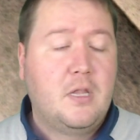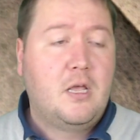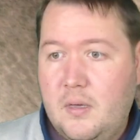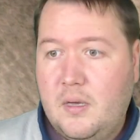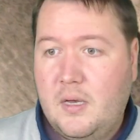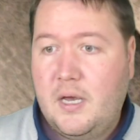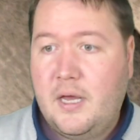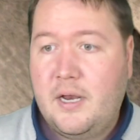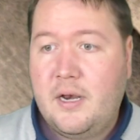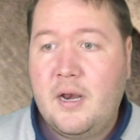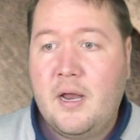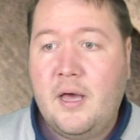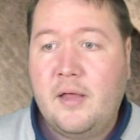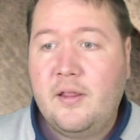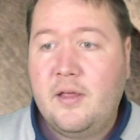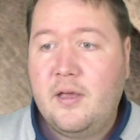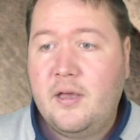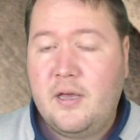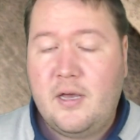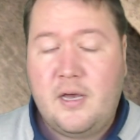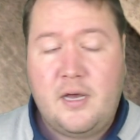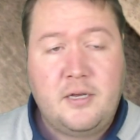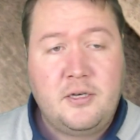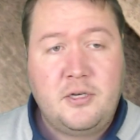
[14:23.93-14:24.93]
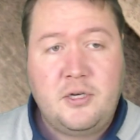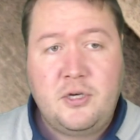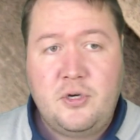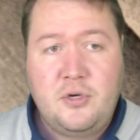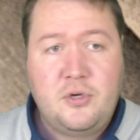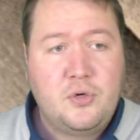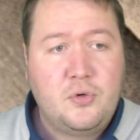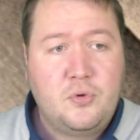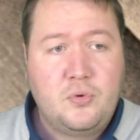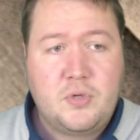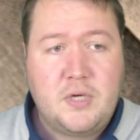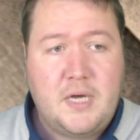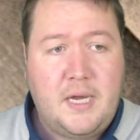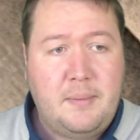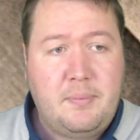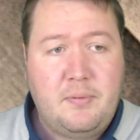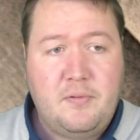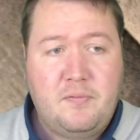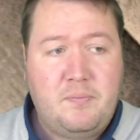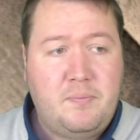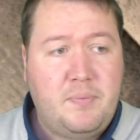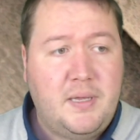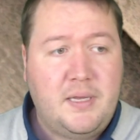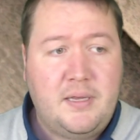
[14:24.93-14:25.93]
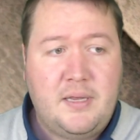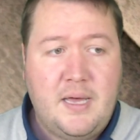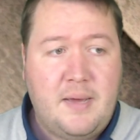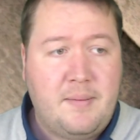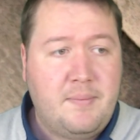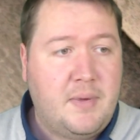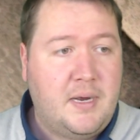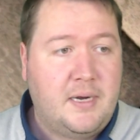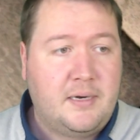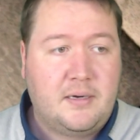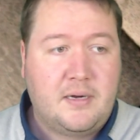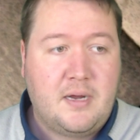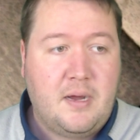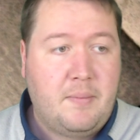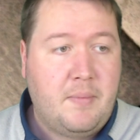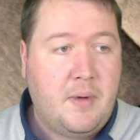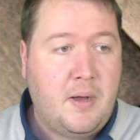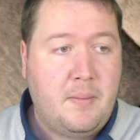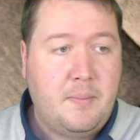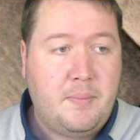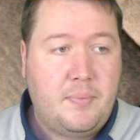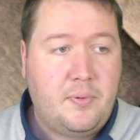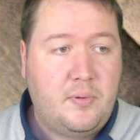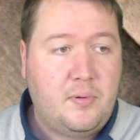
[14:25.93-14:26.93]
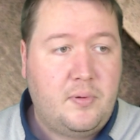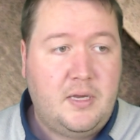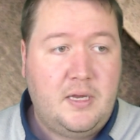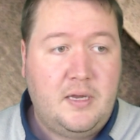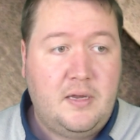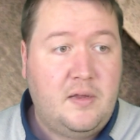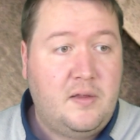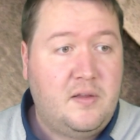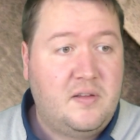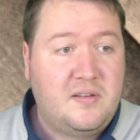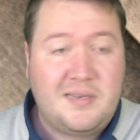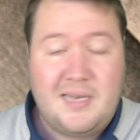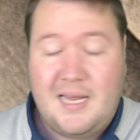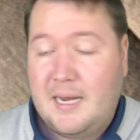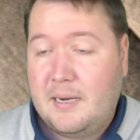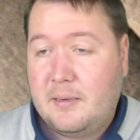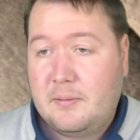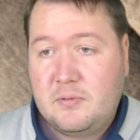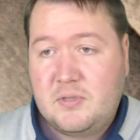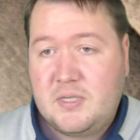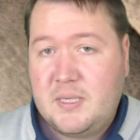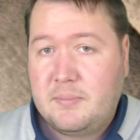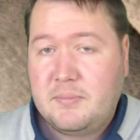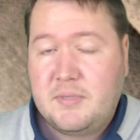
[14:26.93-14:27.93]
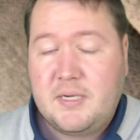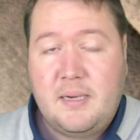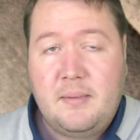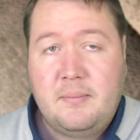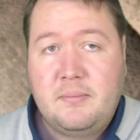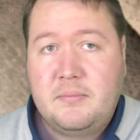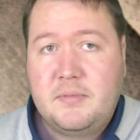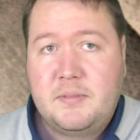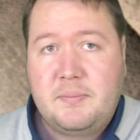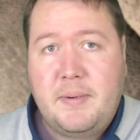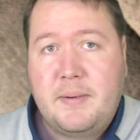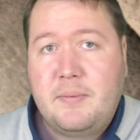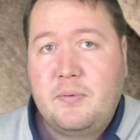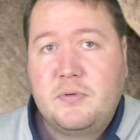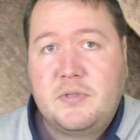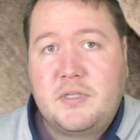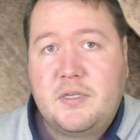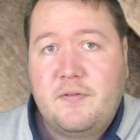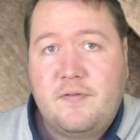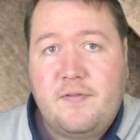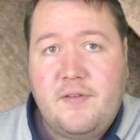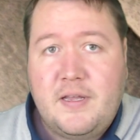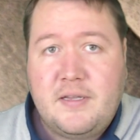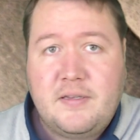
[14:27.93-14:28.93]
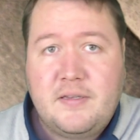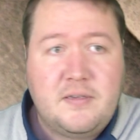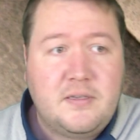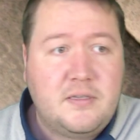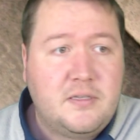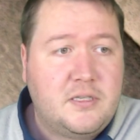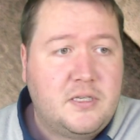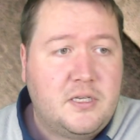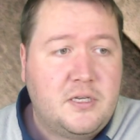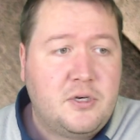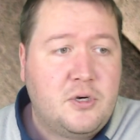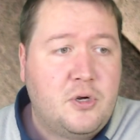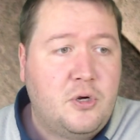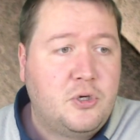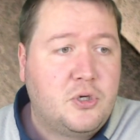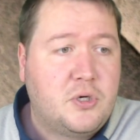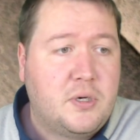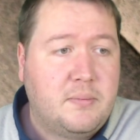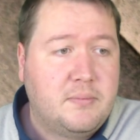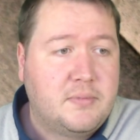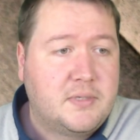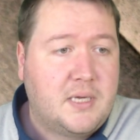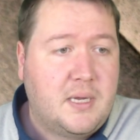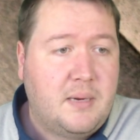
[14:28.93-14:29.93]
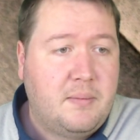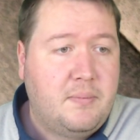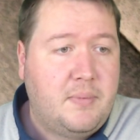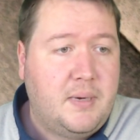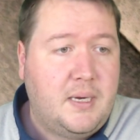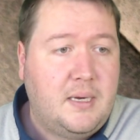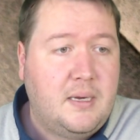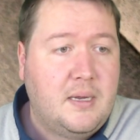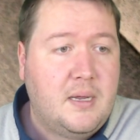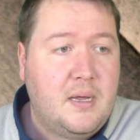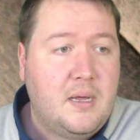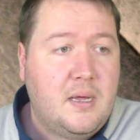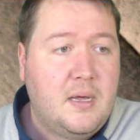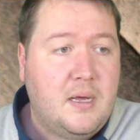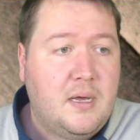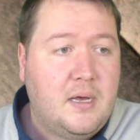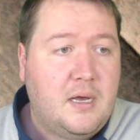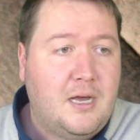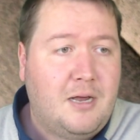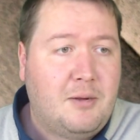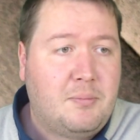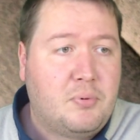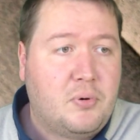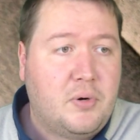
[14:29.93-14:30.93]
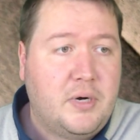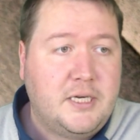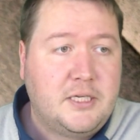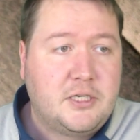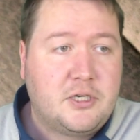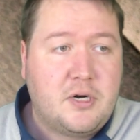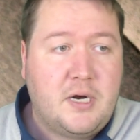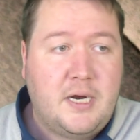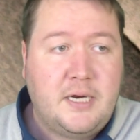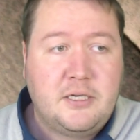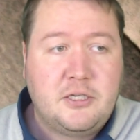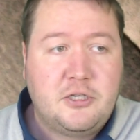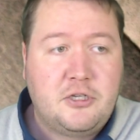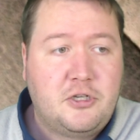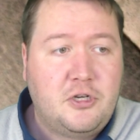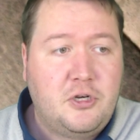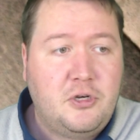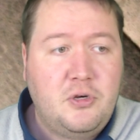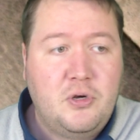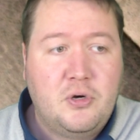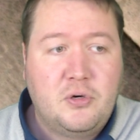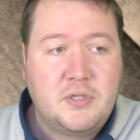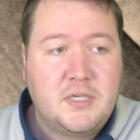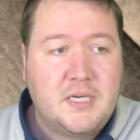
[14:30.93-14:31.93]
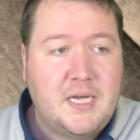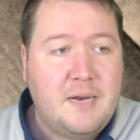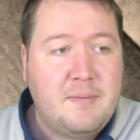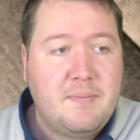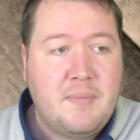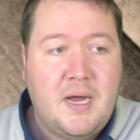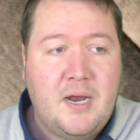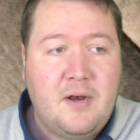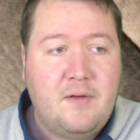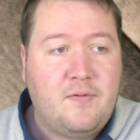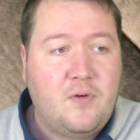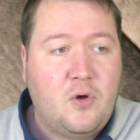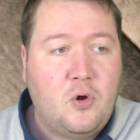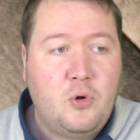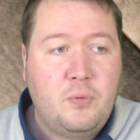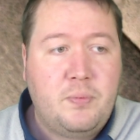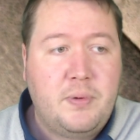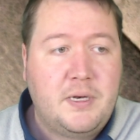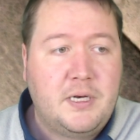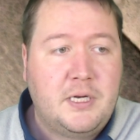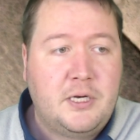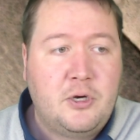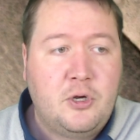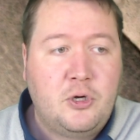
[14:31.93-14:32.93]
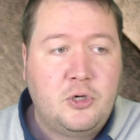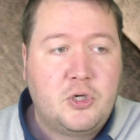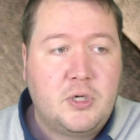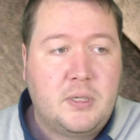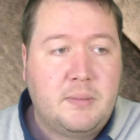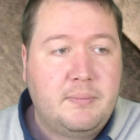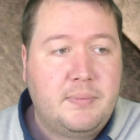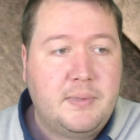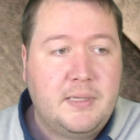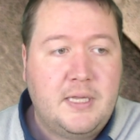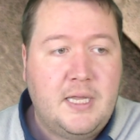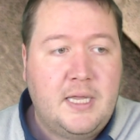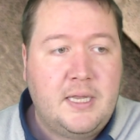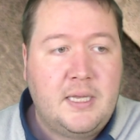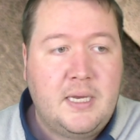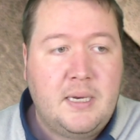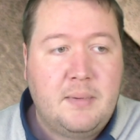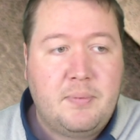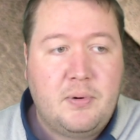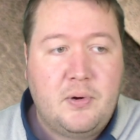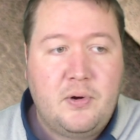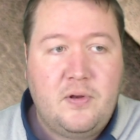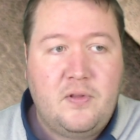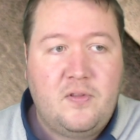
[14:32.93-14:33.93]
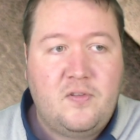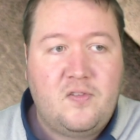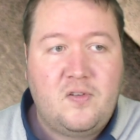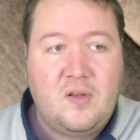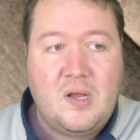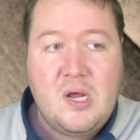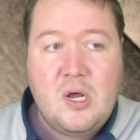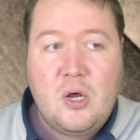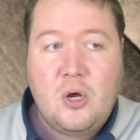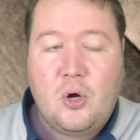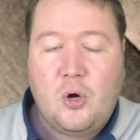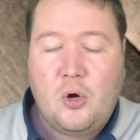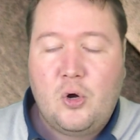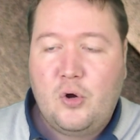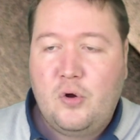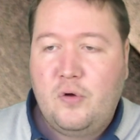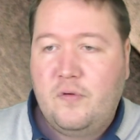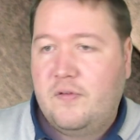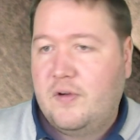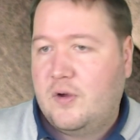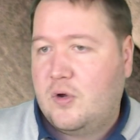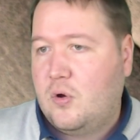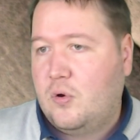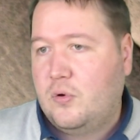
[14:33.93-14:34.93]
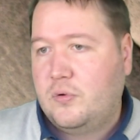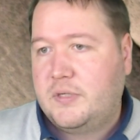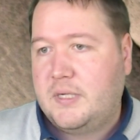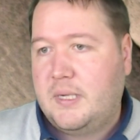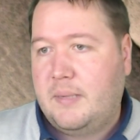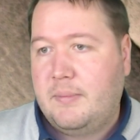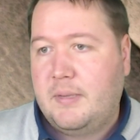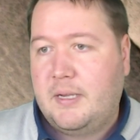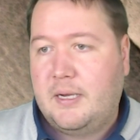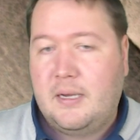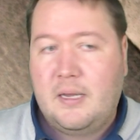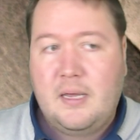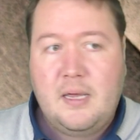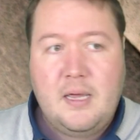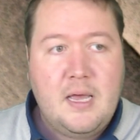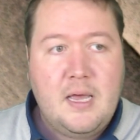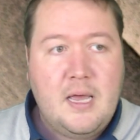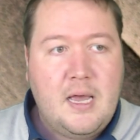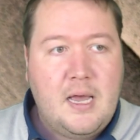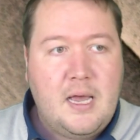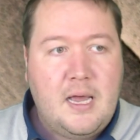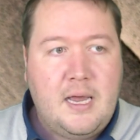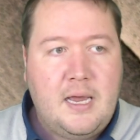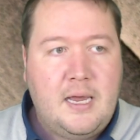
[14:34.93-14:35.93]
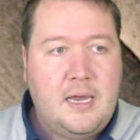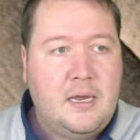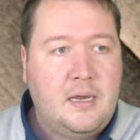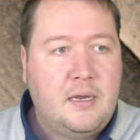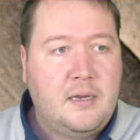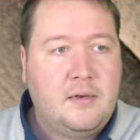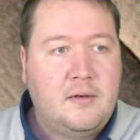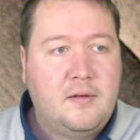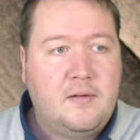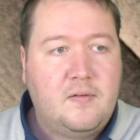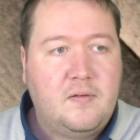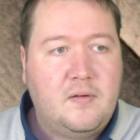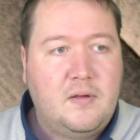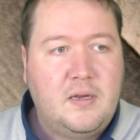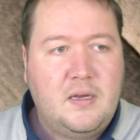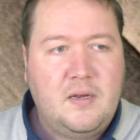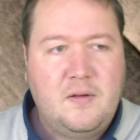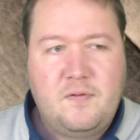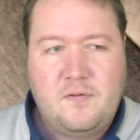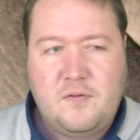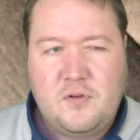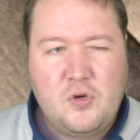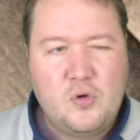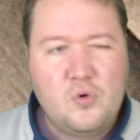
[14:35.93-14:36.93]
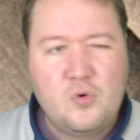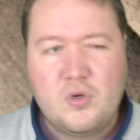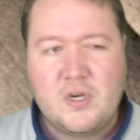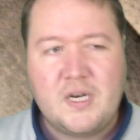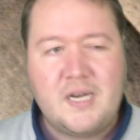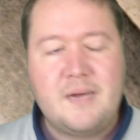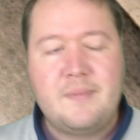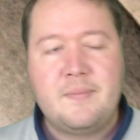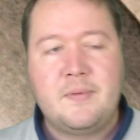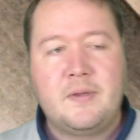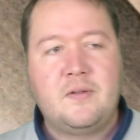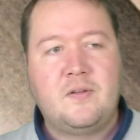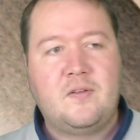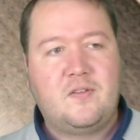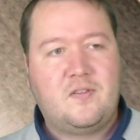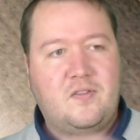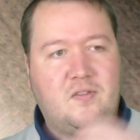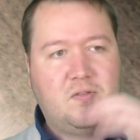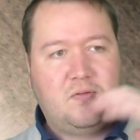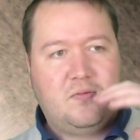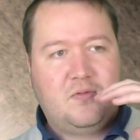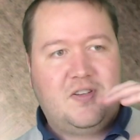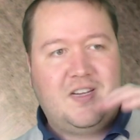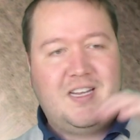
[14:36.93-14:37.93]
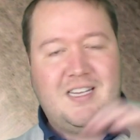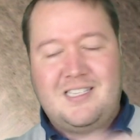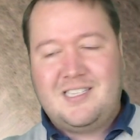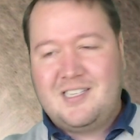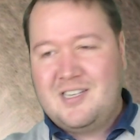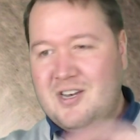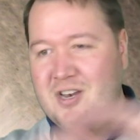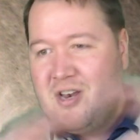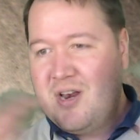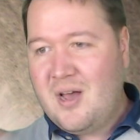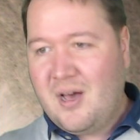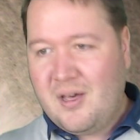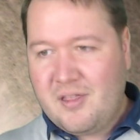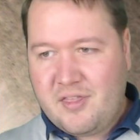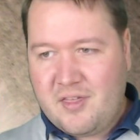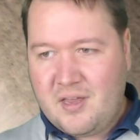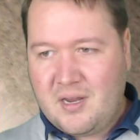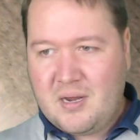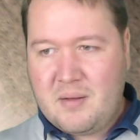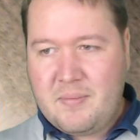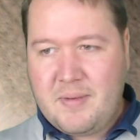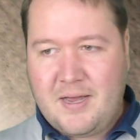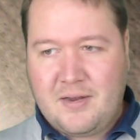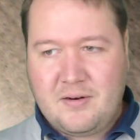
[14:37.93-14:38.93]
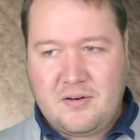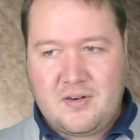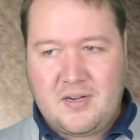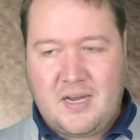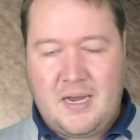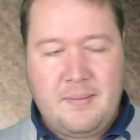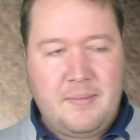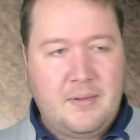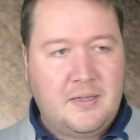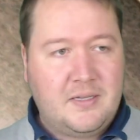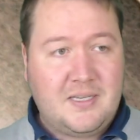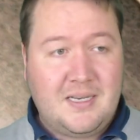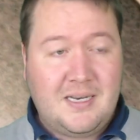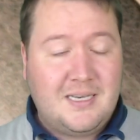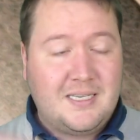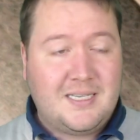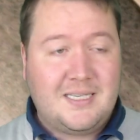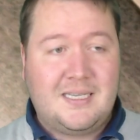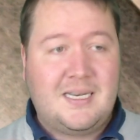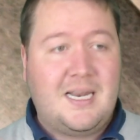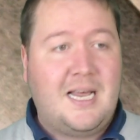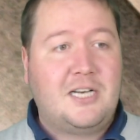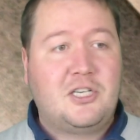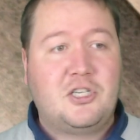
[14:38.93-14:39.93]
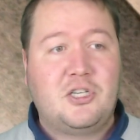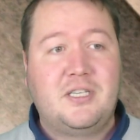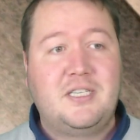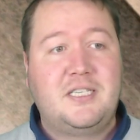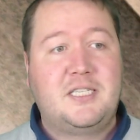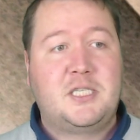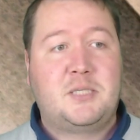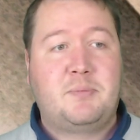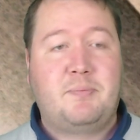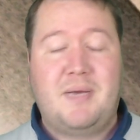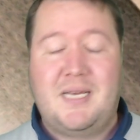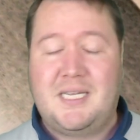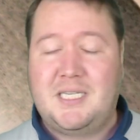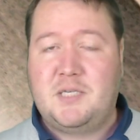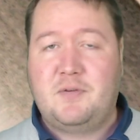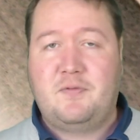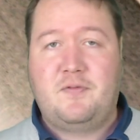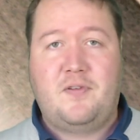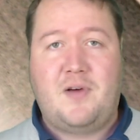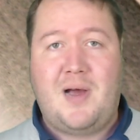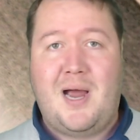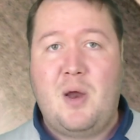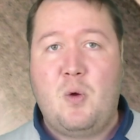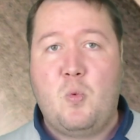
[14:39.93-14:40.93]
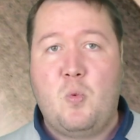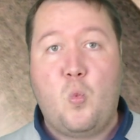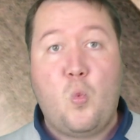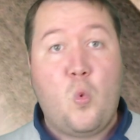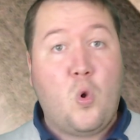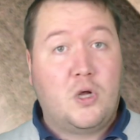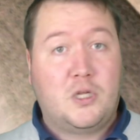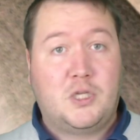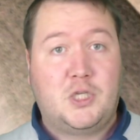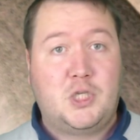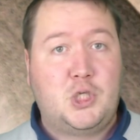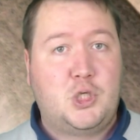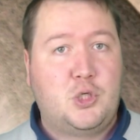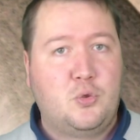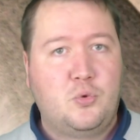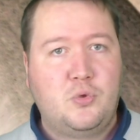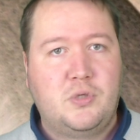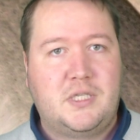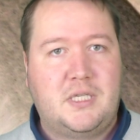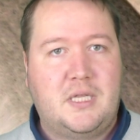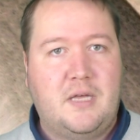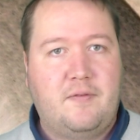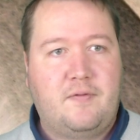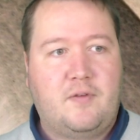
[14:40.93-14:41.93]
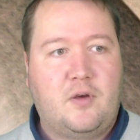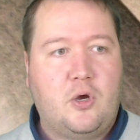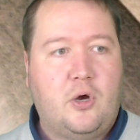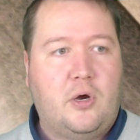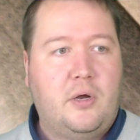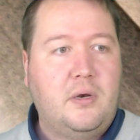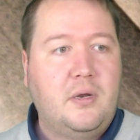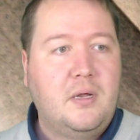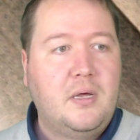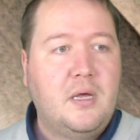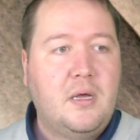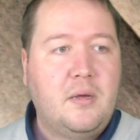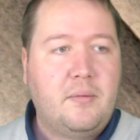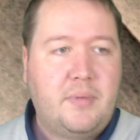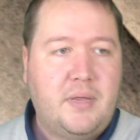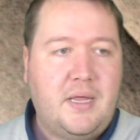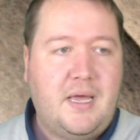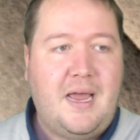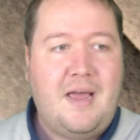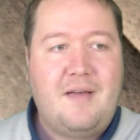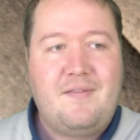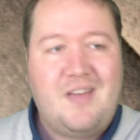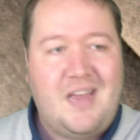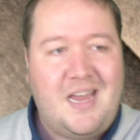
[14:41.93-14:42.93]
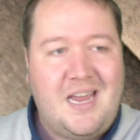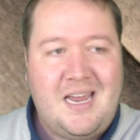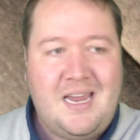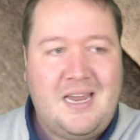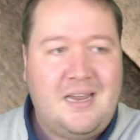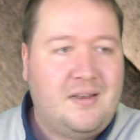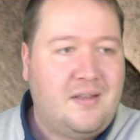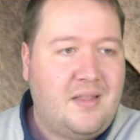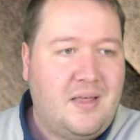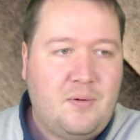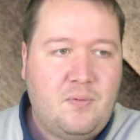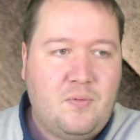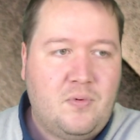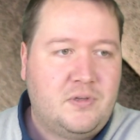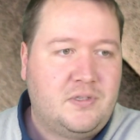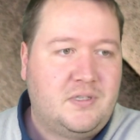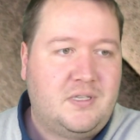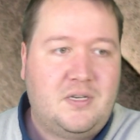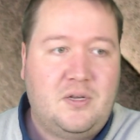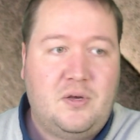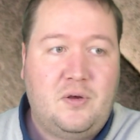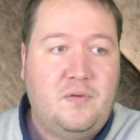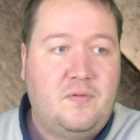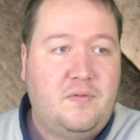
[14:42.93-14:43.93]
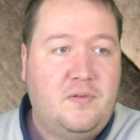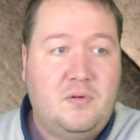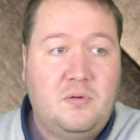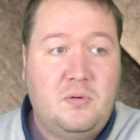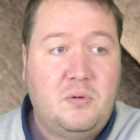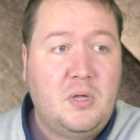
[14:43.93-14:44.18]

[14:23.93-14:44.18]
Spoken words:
Another unusual type of bid that might come up is like sometimes people's defenses to no trumps can be pretty strange. So your side might have opened a no trump and then the opponents overcall something. And if 2 diamonds says nothing about diamonds and it doesn't actually specify what suits they've got, but they have a hand that wants to